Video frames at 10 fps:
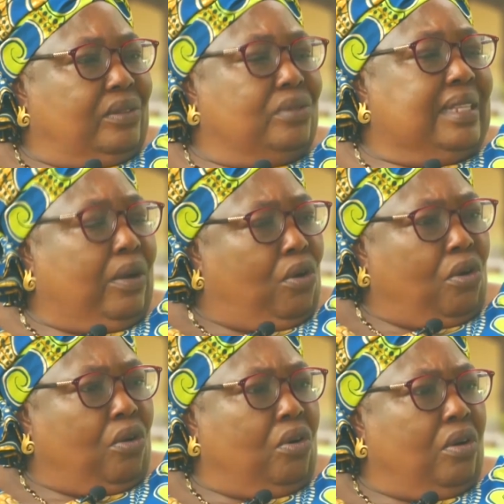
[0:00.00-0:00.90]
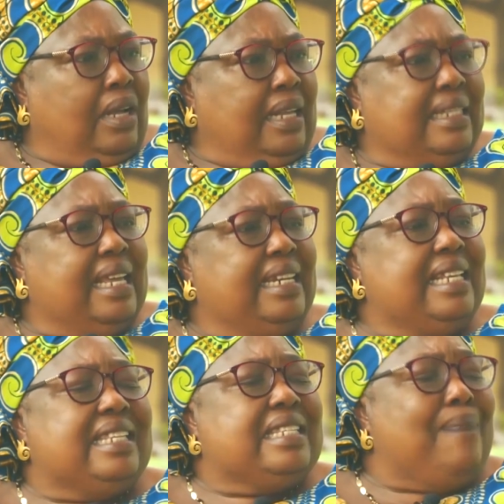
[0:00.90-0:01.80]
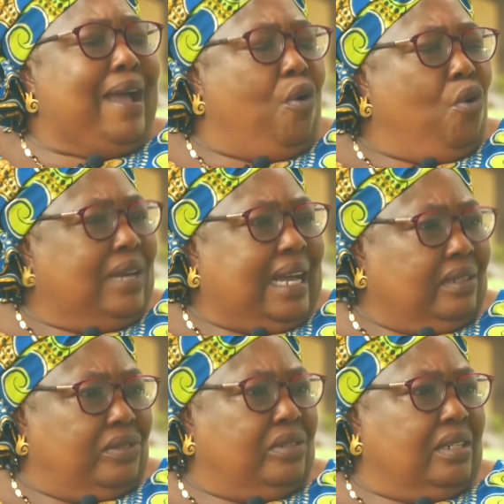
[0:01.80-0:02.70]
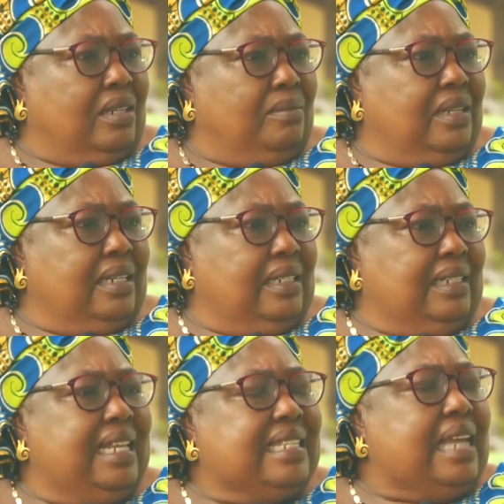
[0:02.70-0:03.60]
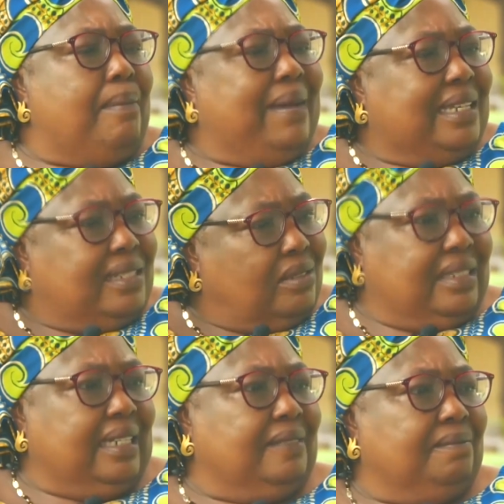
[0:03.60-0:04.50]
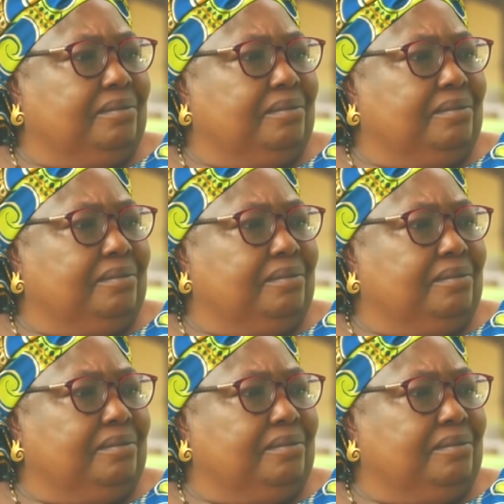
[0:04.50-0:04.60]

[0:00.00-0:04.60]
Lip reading: to the core. Then this is my own country. These are my children.